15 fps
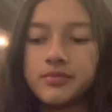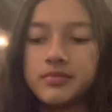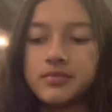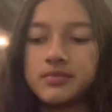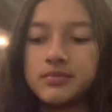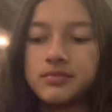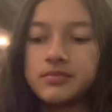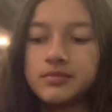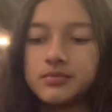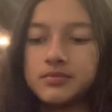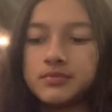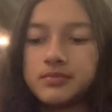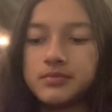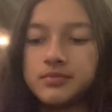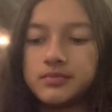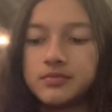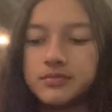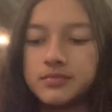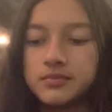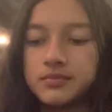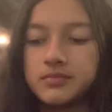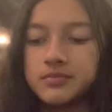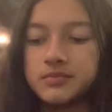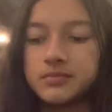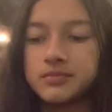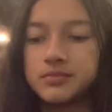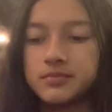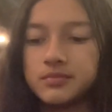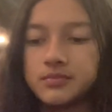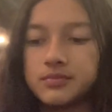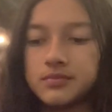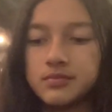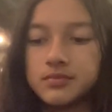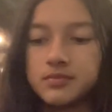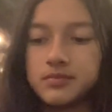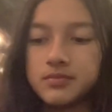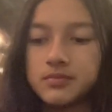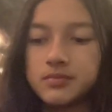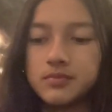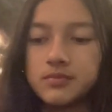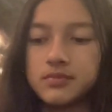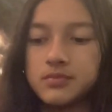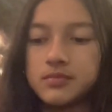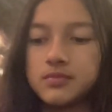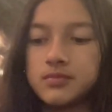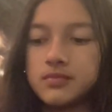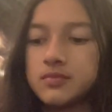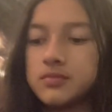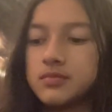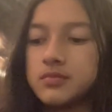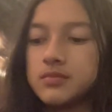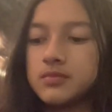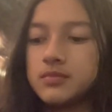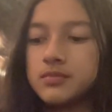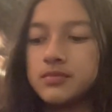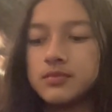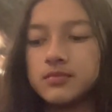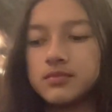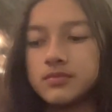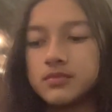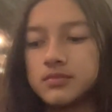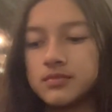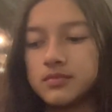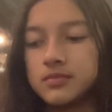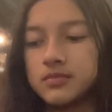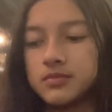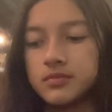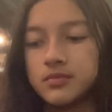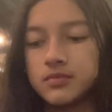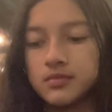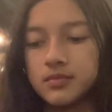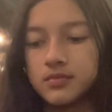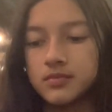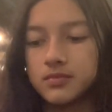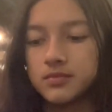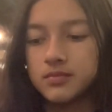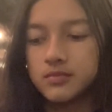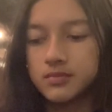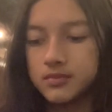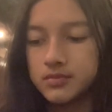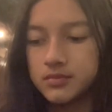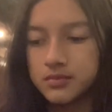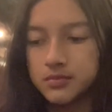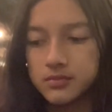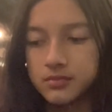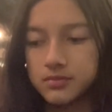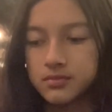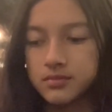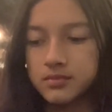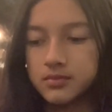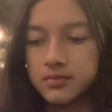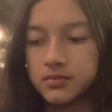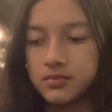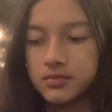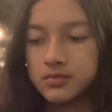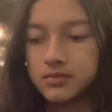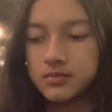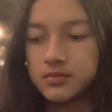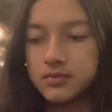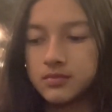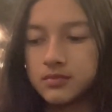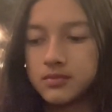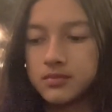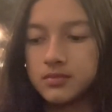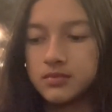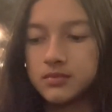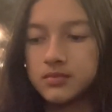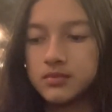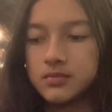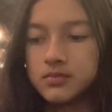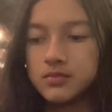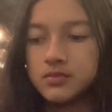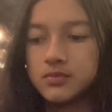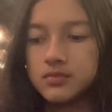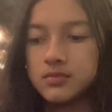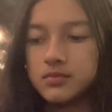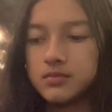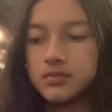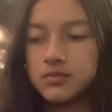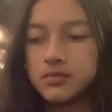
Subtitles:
(not speaking)